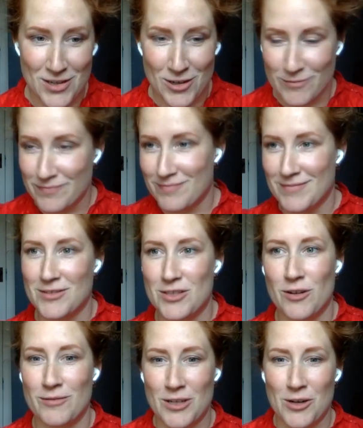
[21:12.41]
So
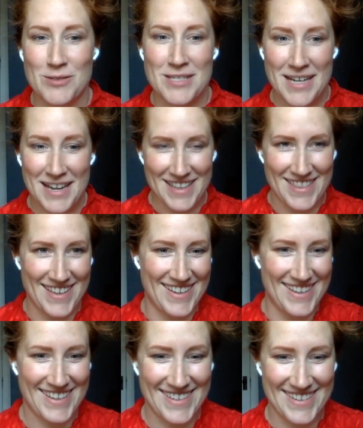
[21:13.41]
you don't see
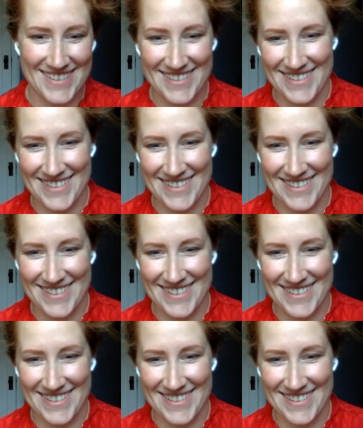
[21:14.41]
anything.